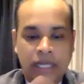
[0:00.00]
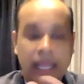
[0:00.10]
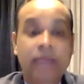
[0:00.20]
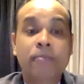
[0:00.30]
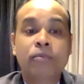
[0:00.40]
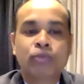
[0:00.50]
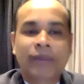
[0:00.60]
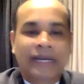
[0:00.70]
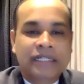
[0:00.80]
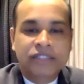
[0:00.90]

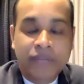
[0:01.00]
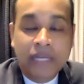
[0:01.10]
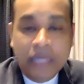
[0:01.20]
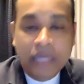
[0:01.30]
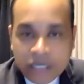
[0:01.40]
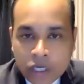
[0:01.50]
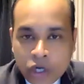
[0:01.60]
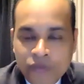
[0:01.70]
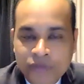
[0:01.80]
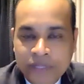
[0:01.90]
improvements. We learn a lot
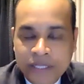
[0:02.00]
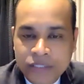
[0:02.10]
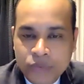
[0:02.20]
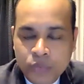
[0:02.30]
of things.